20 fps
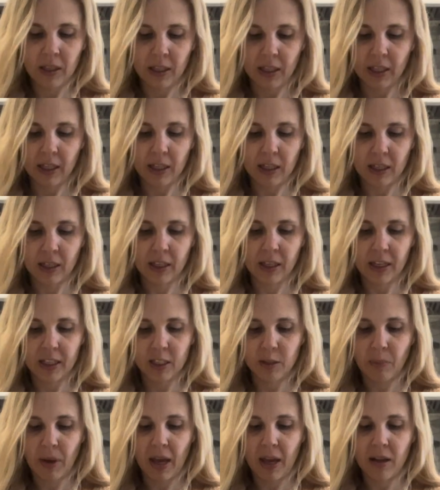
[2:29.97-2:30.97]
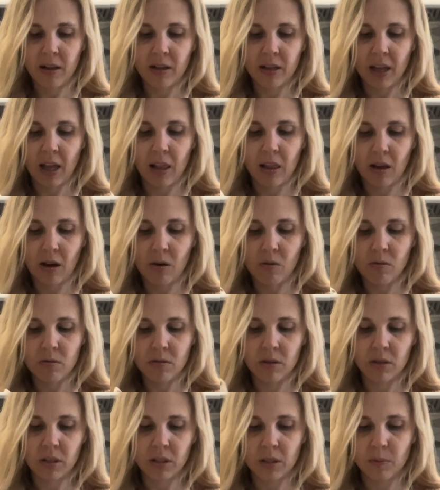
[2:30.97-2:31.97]
I got a nice pale yellow.
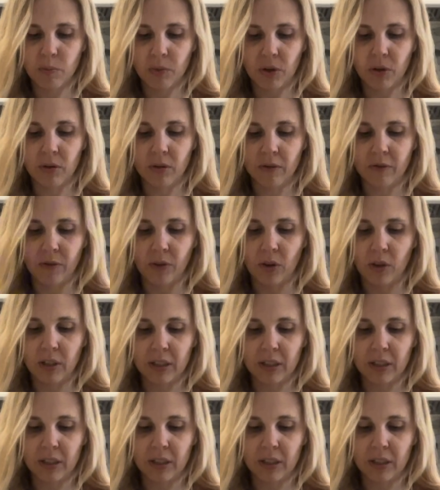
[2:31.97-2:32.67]
It's beautiful.